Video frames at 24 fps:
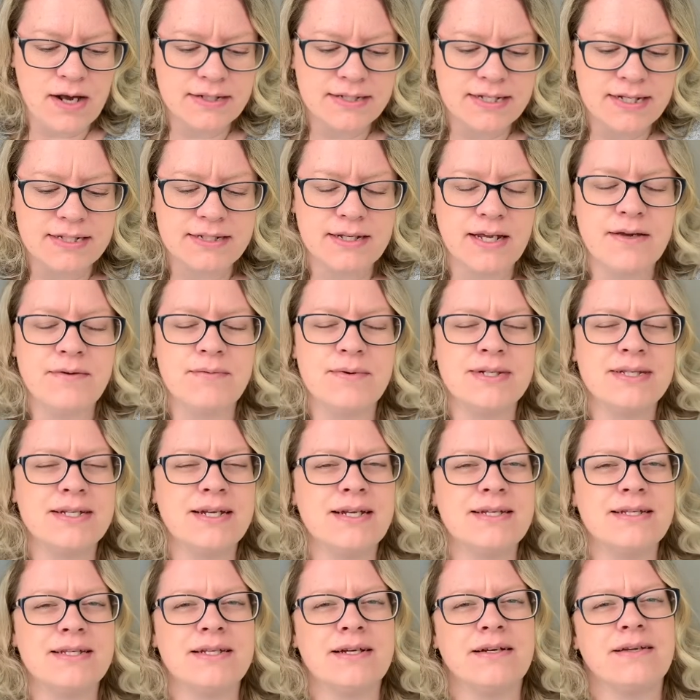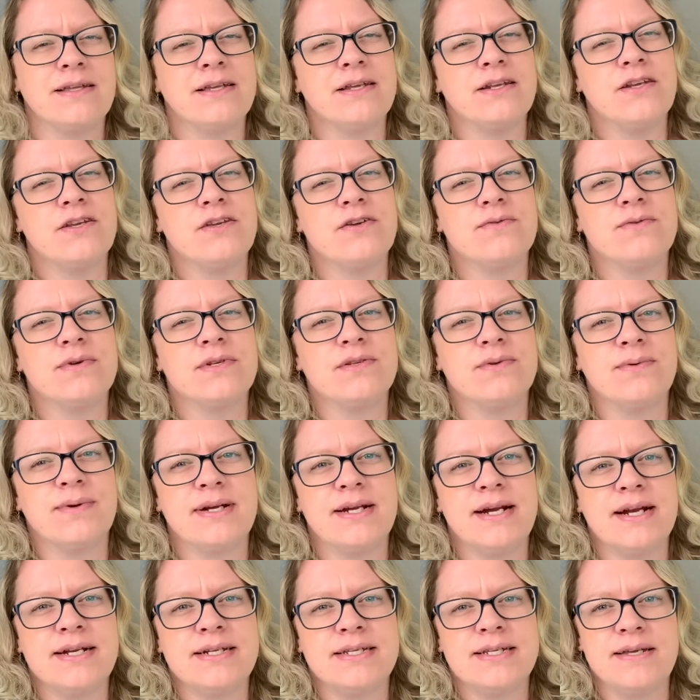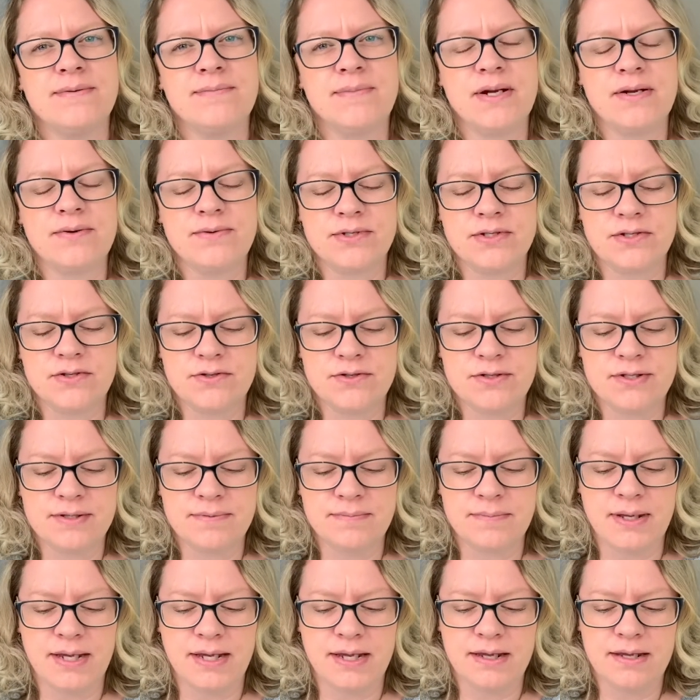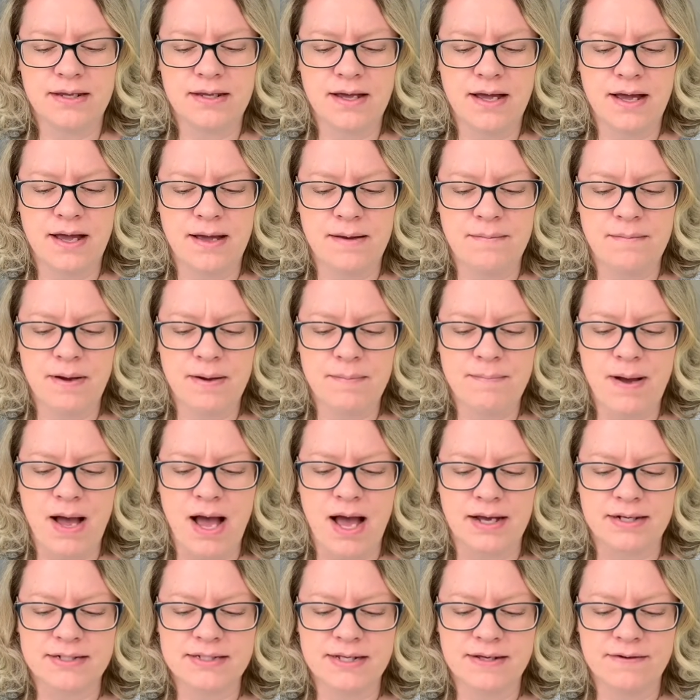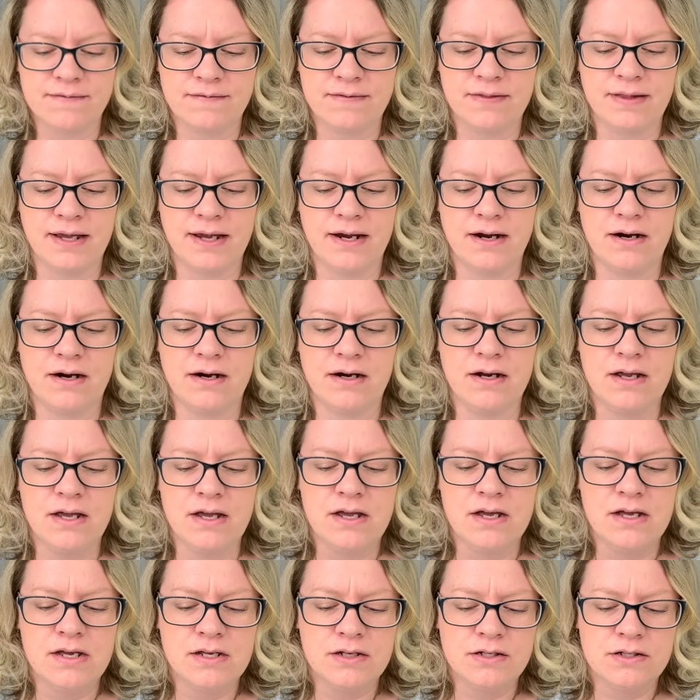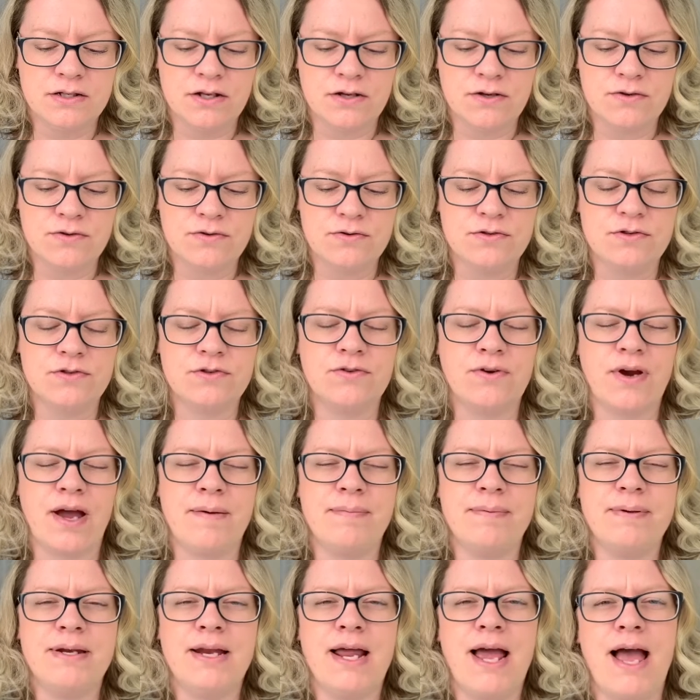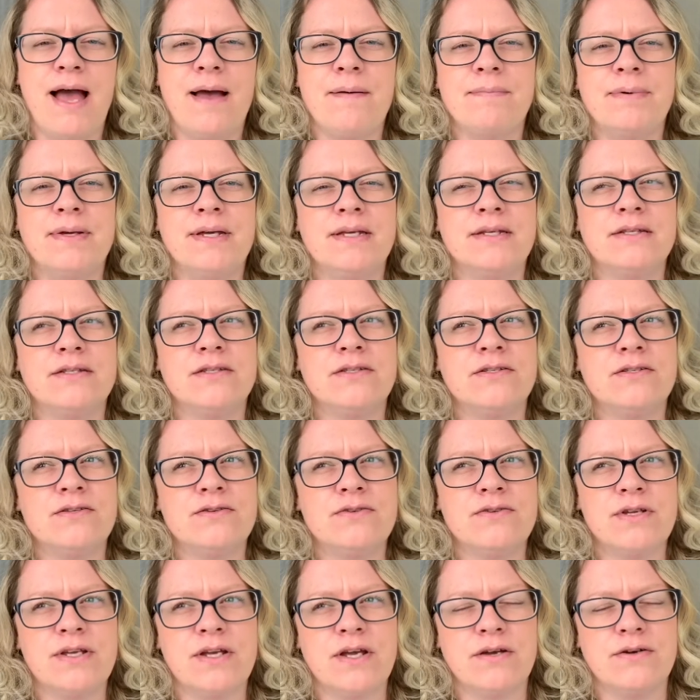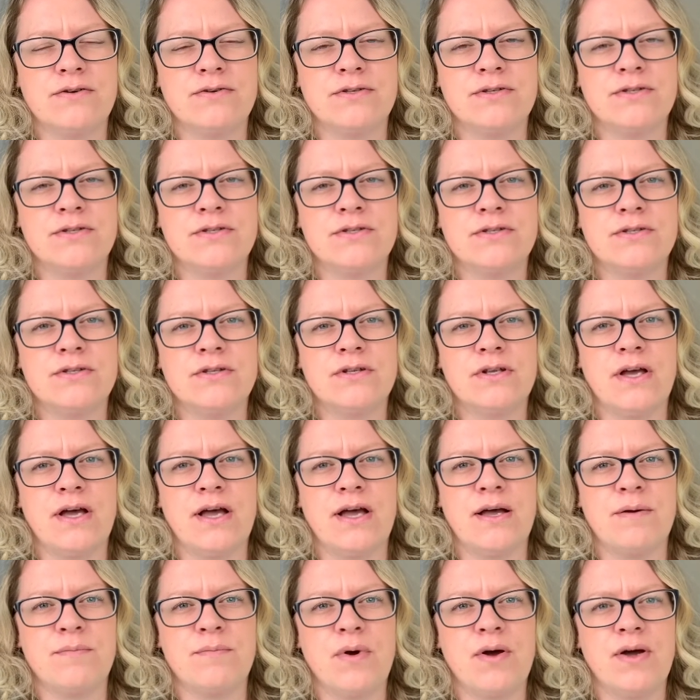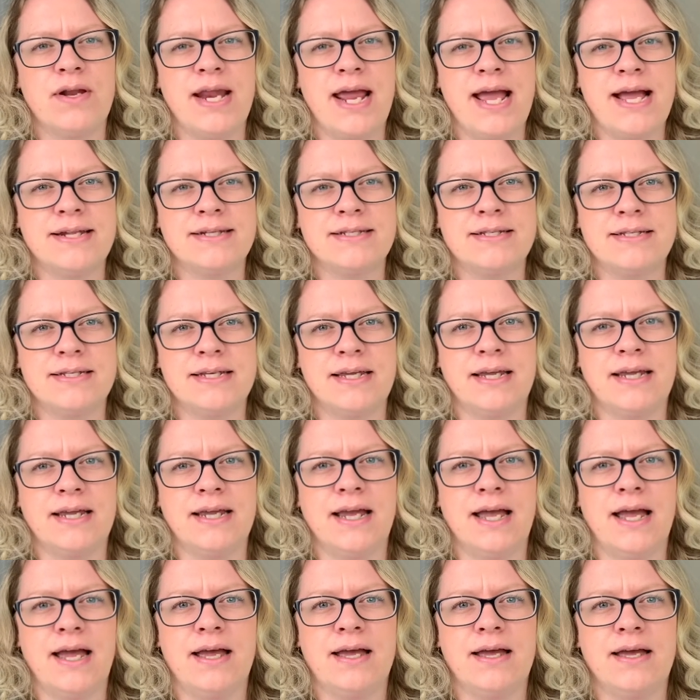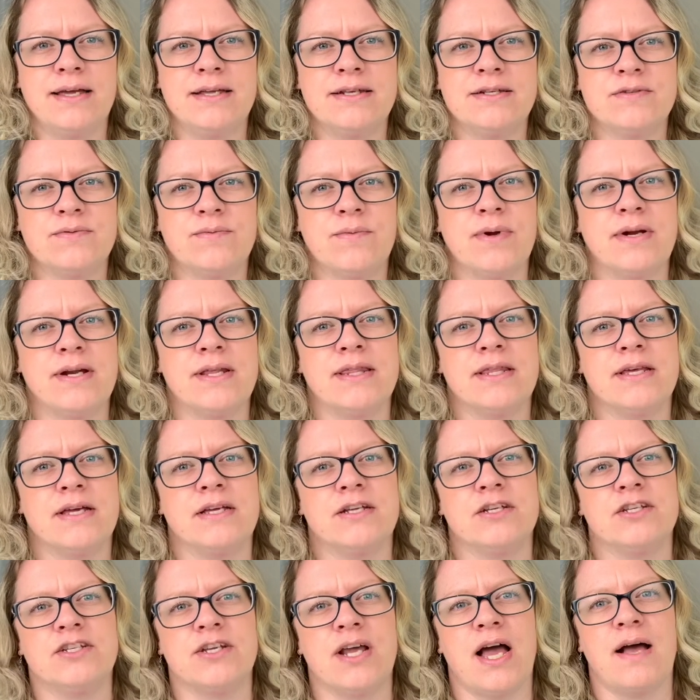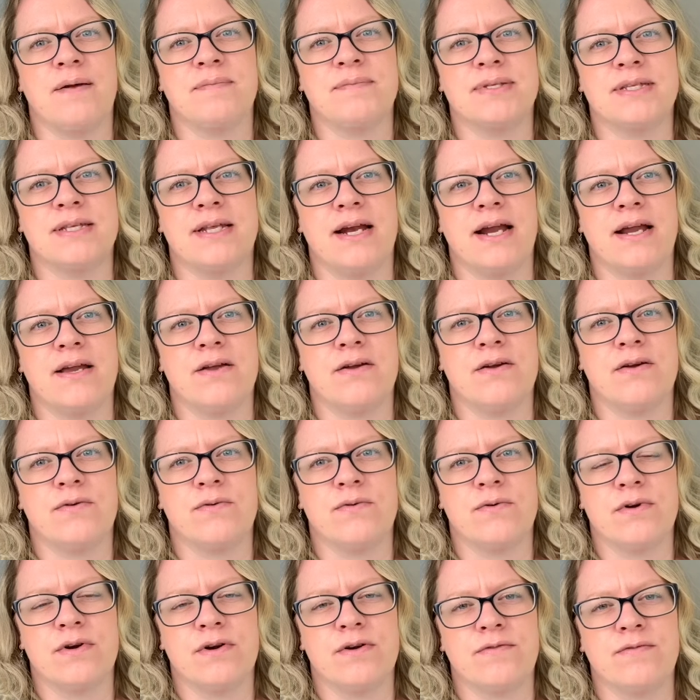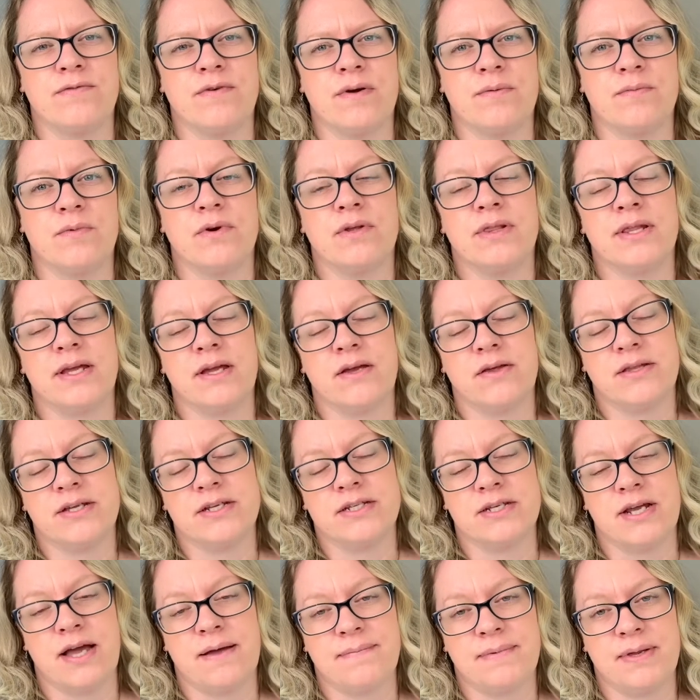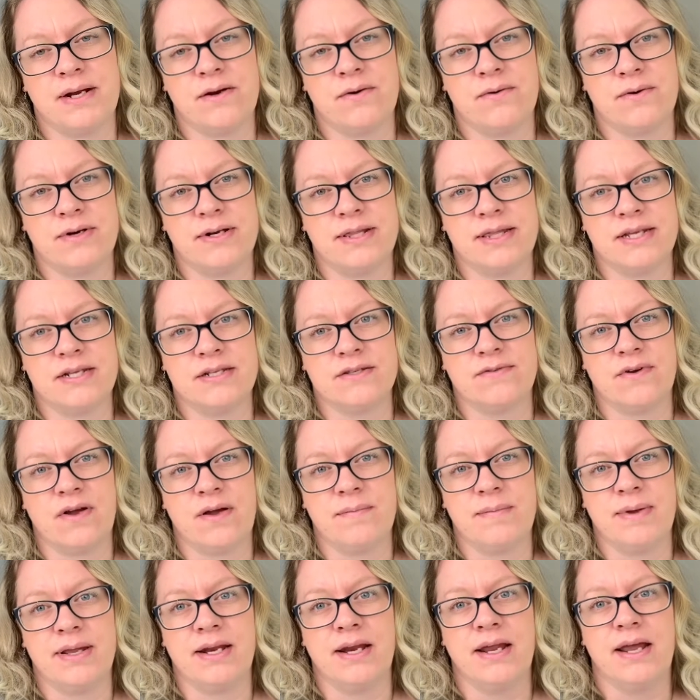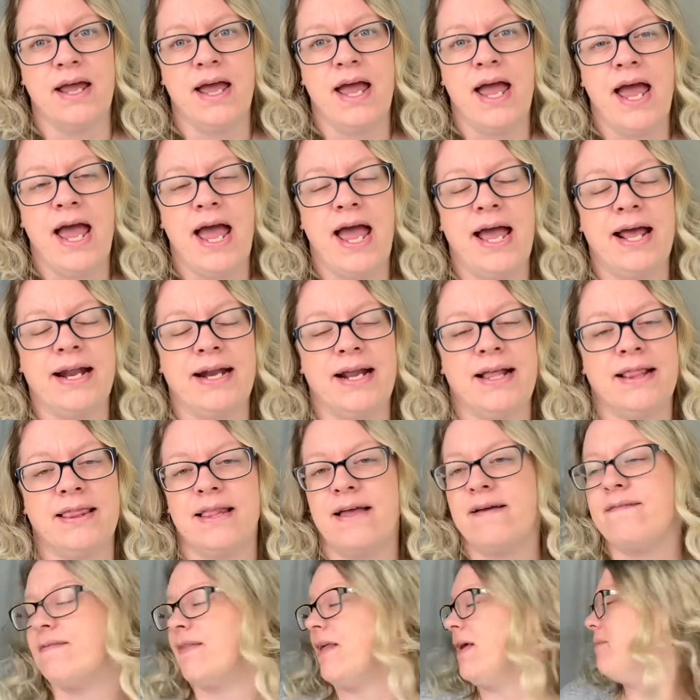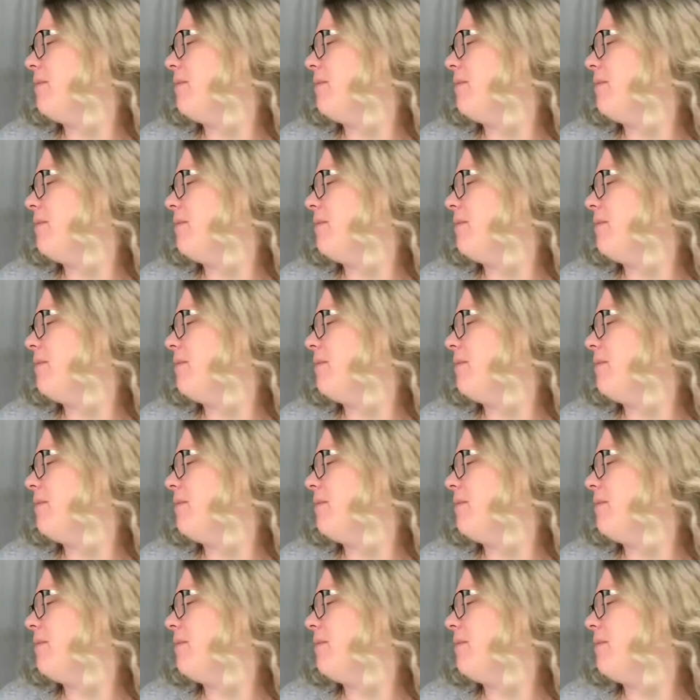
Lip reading: it wasn't necessarily new in 2019, but it was new to me, epoxy flare. So Scrappin' Happy Studios on Etsy is one of the shops that I ordered from, or the only shop that I ordered these from, and I love them.